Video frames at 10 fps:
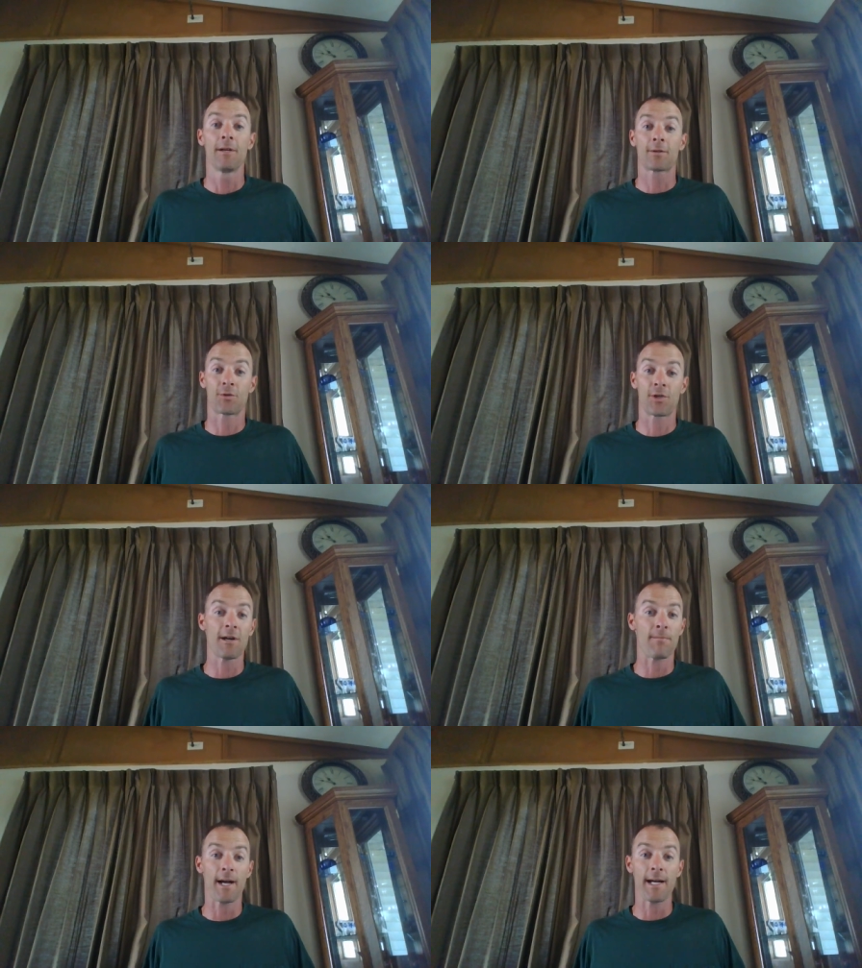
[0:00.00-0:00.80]
So
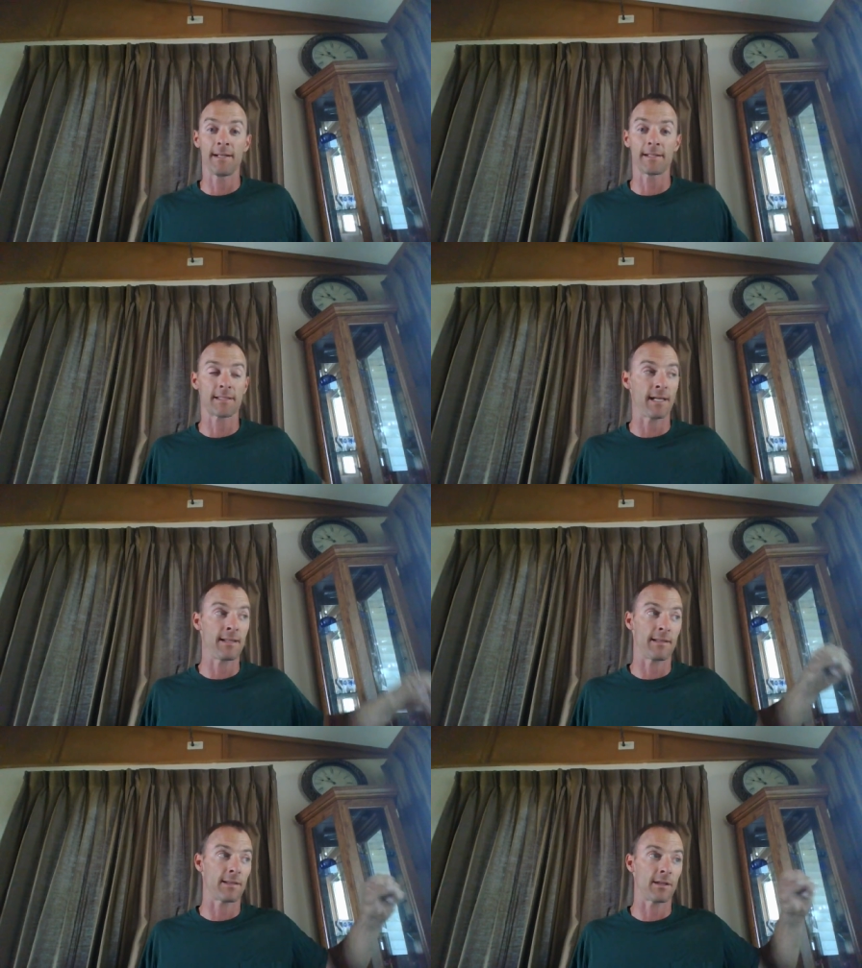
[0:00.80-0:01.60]
Jeremiah didn't say
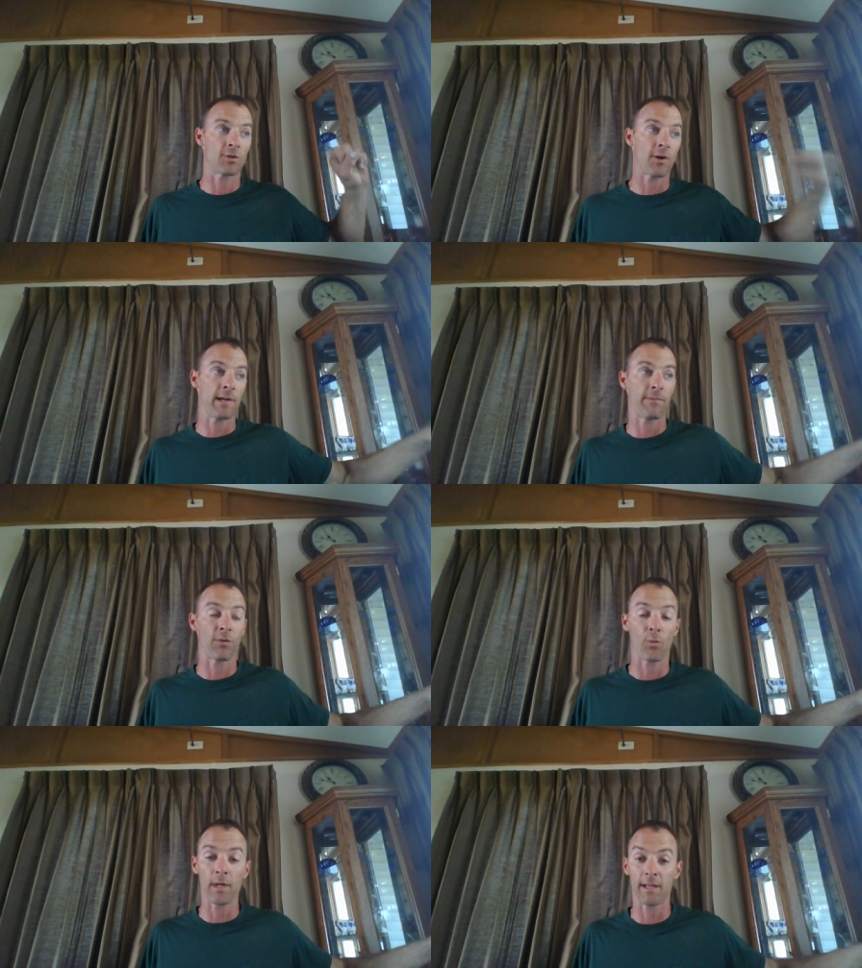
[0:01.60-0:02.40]
that the triumph
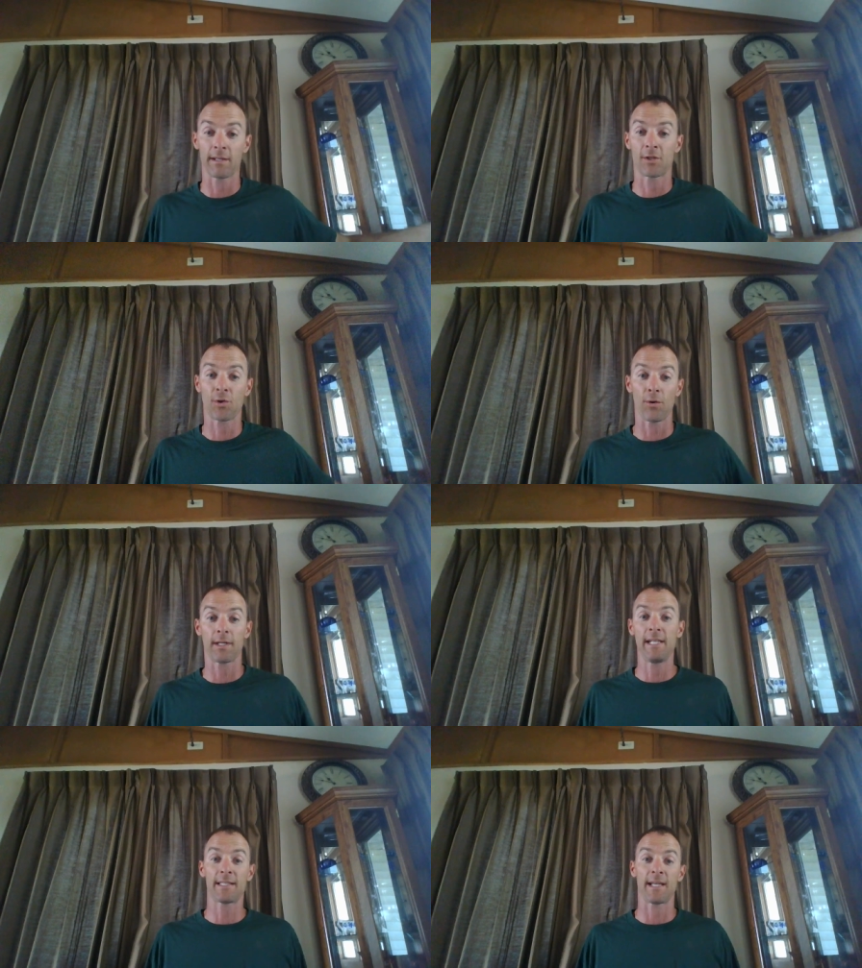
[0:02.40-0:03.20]
of the wicked is
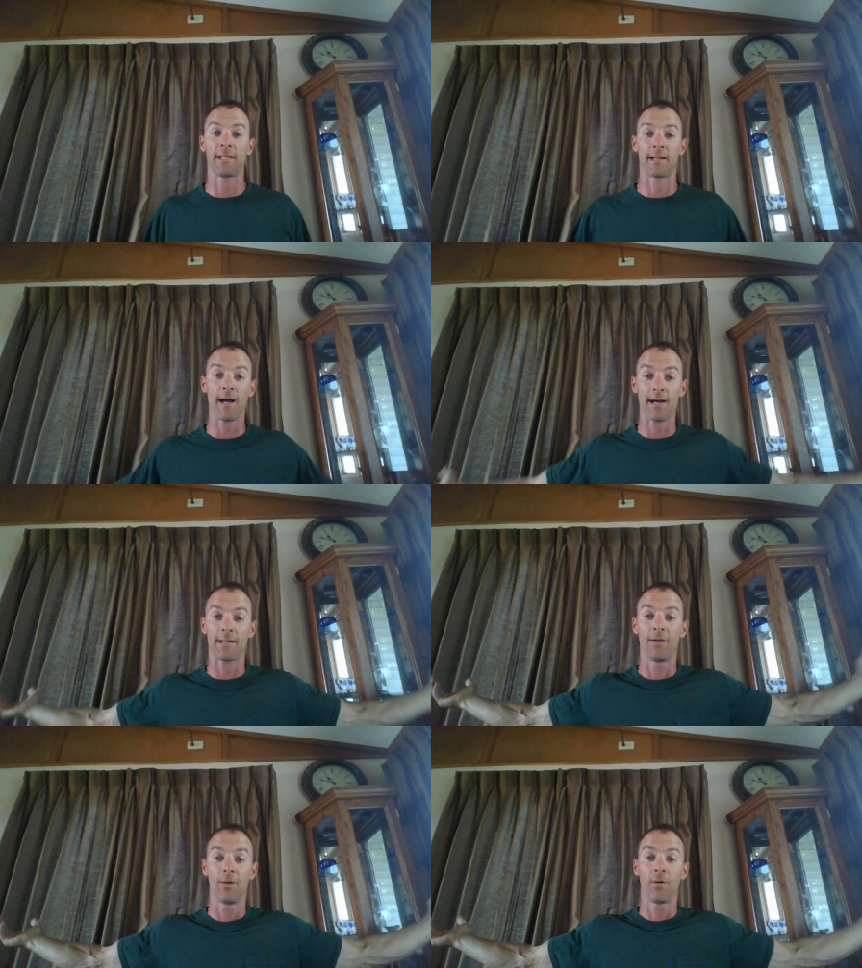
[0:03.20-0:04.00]
short. He's saying,
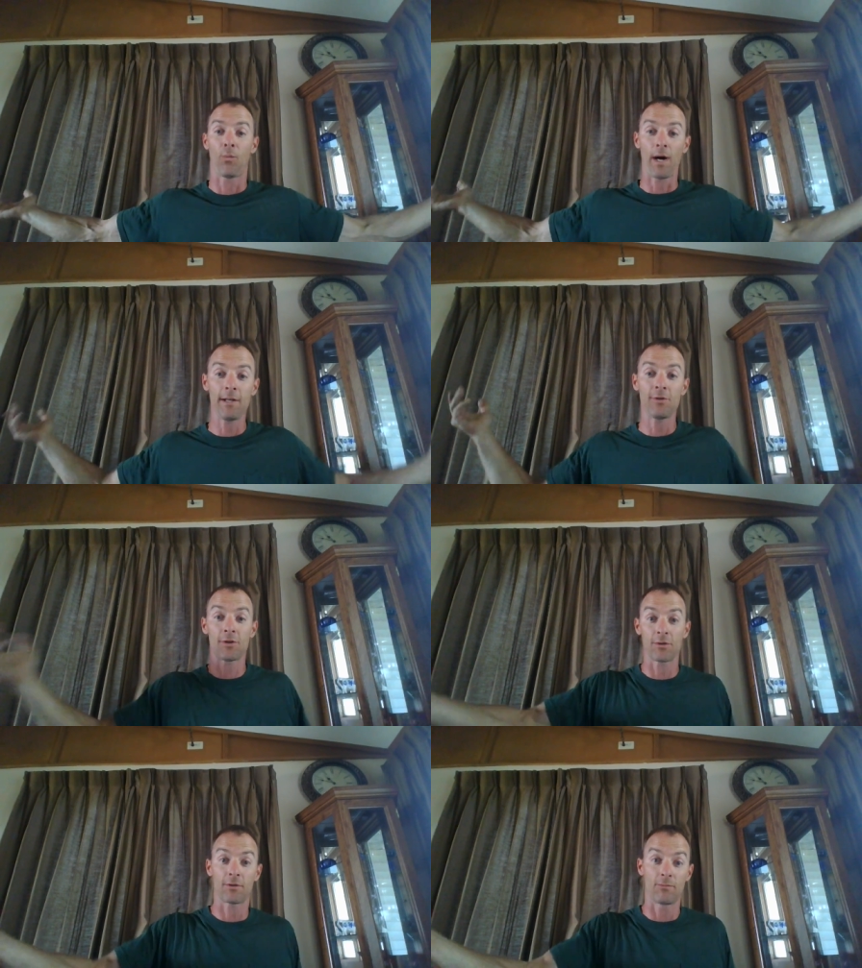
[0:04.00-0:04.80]
"God, why do you
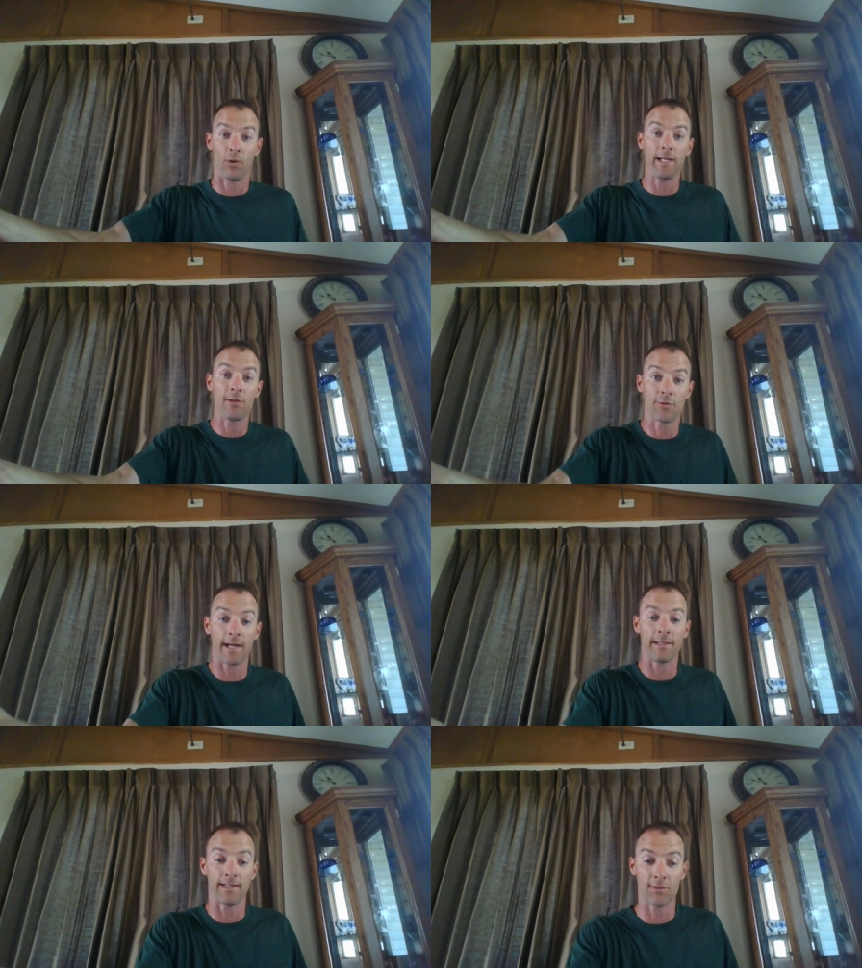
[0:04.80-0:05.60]
why do you
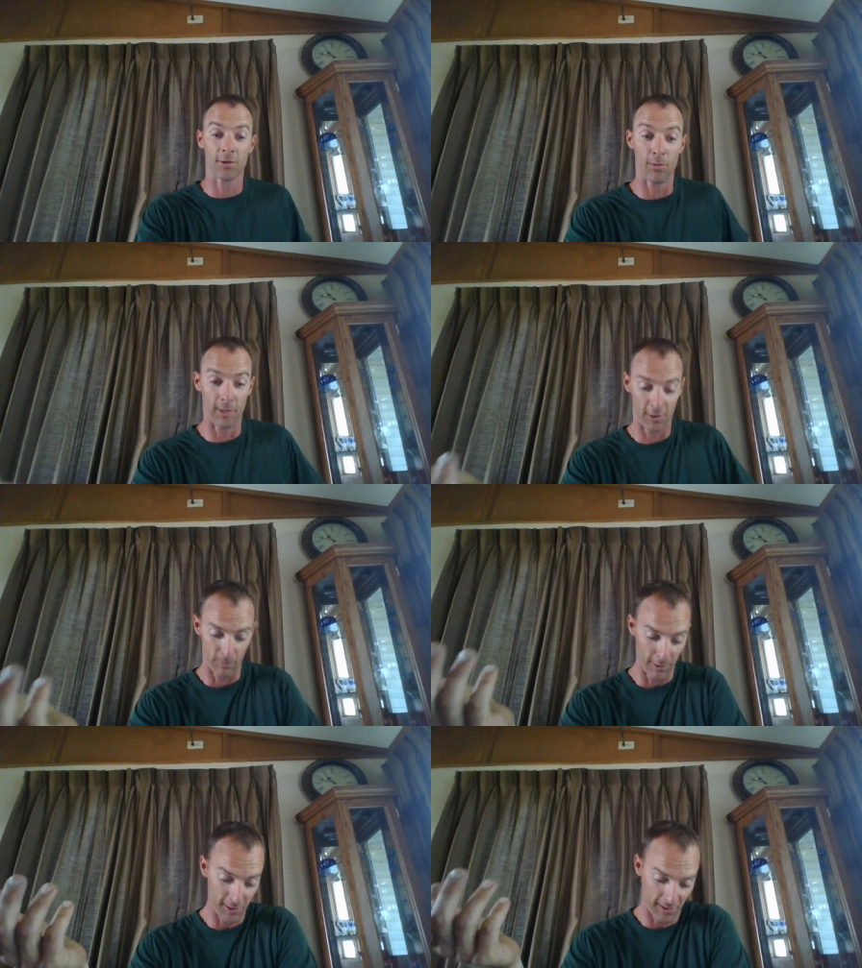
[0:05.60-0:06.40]
grant them so much
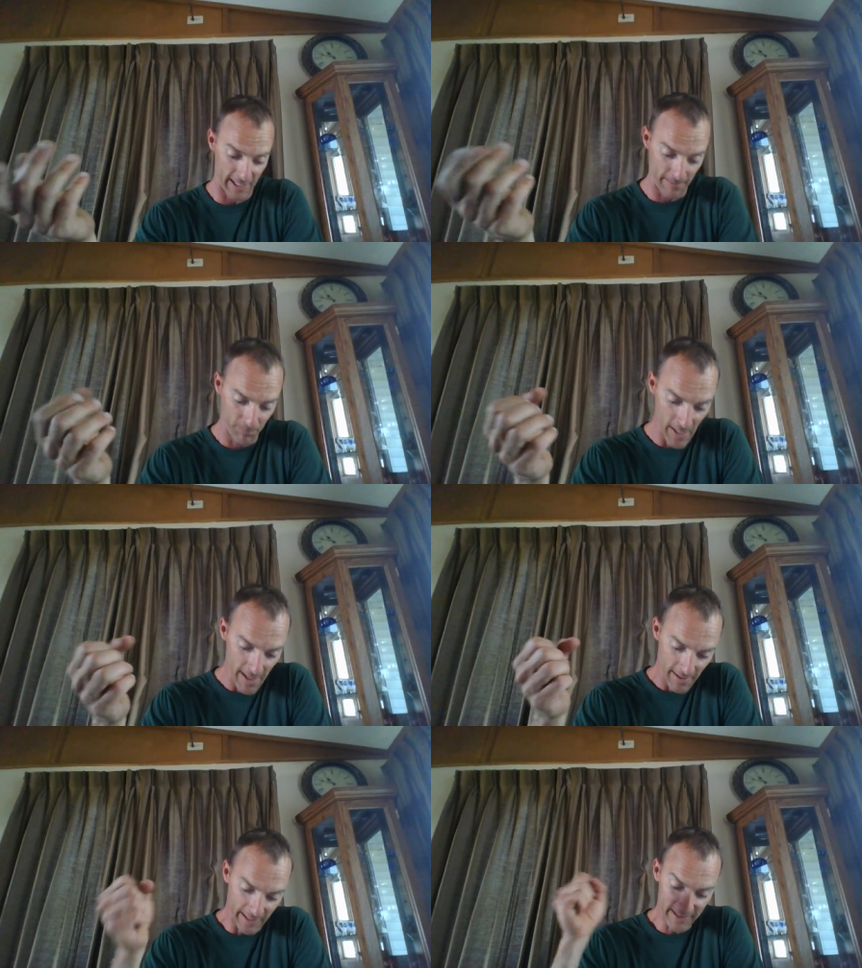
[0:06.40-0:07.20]
mercy?"
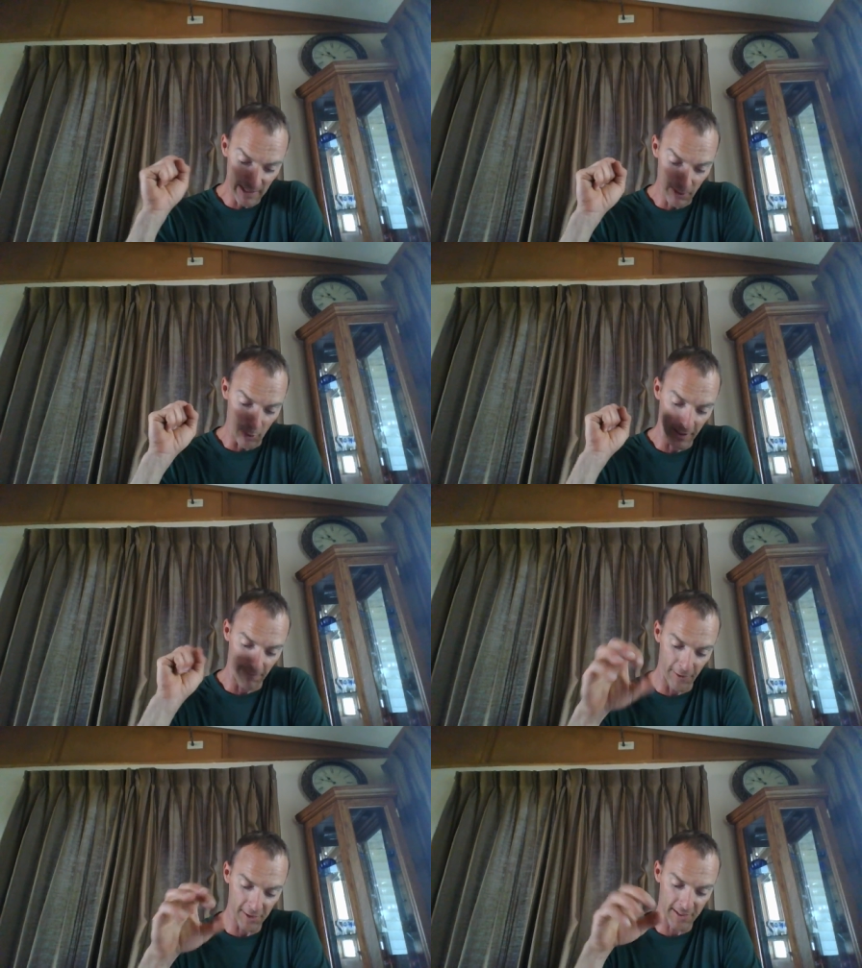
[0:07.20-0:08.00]
Let's keep going here.
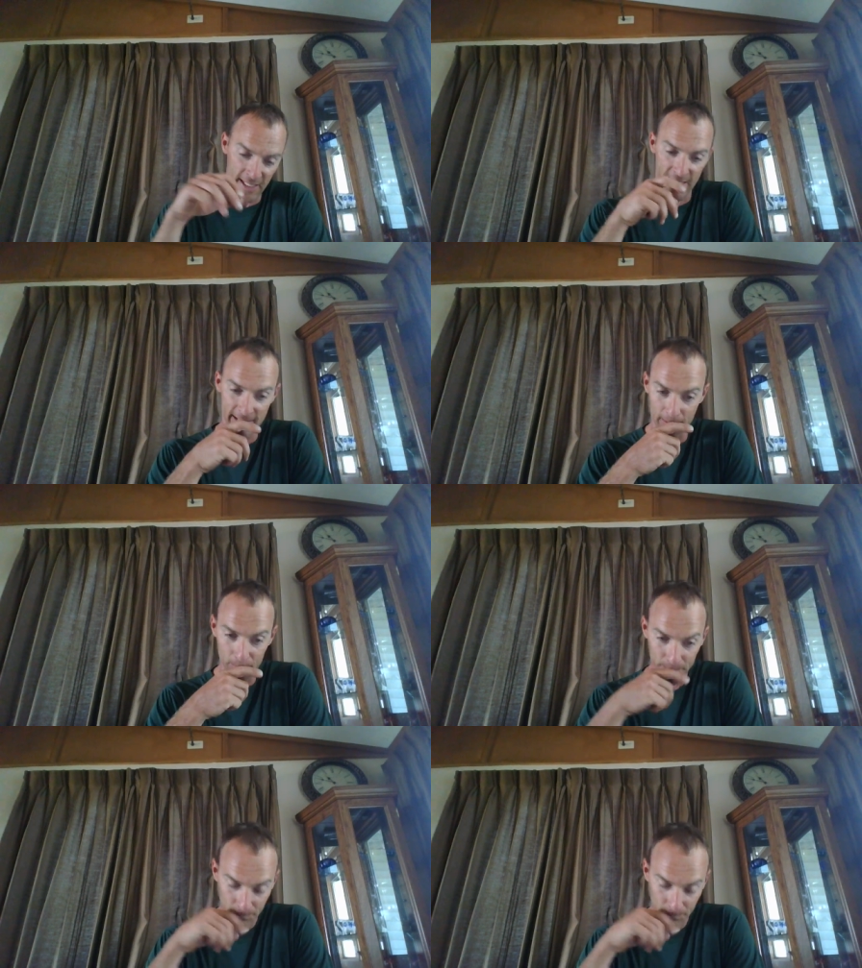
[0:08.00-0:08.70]
Verse 6.